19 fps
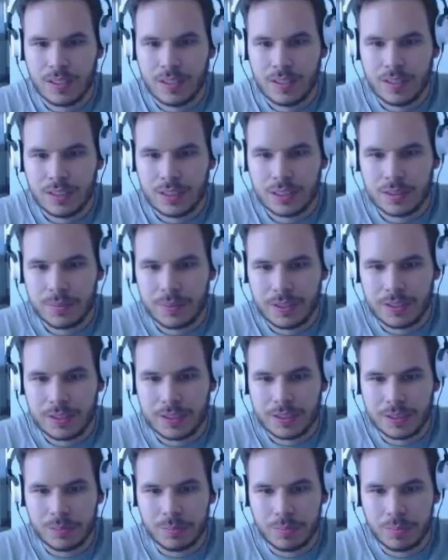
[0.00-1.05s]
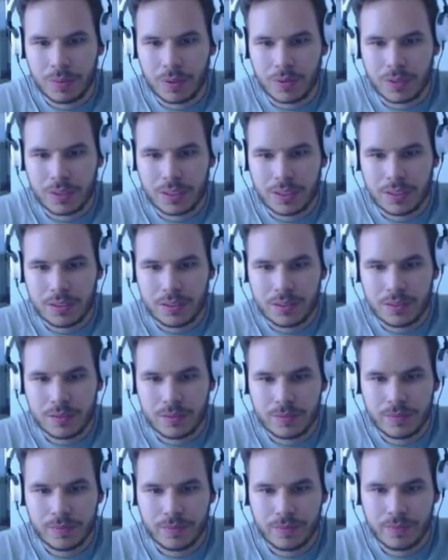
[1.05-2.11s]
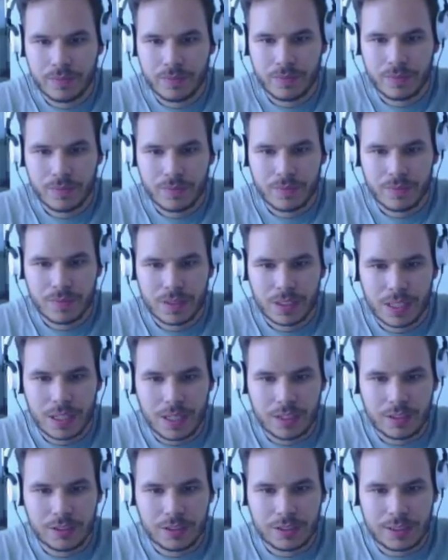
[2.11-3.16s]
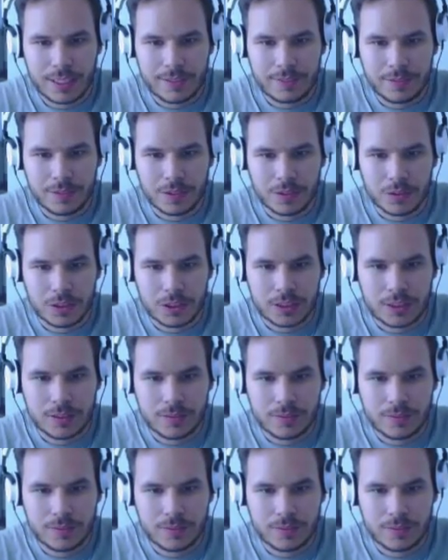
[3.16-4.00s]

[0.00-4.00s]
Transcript: Experience is broken. On your Typhlosion.